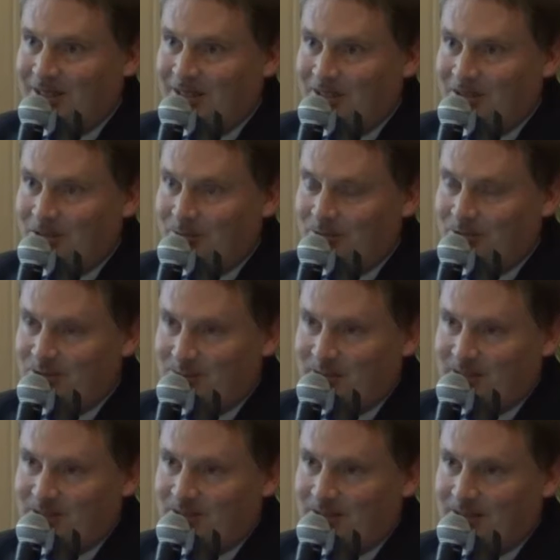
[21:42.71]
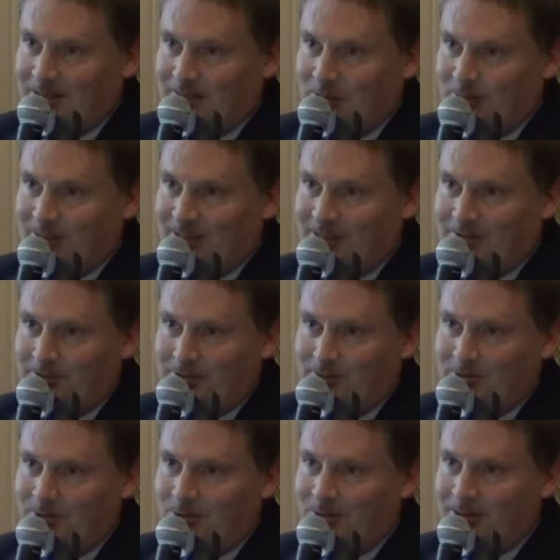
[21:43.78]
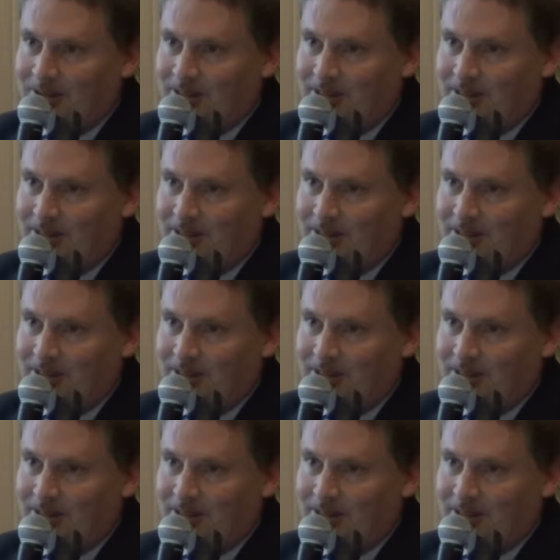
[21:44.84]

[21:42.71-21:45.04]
So it puts banks on a level playing field with all the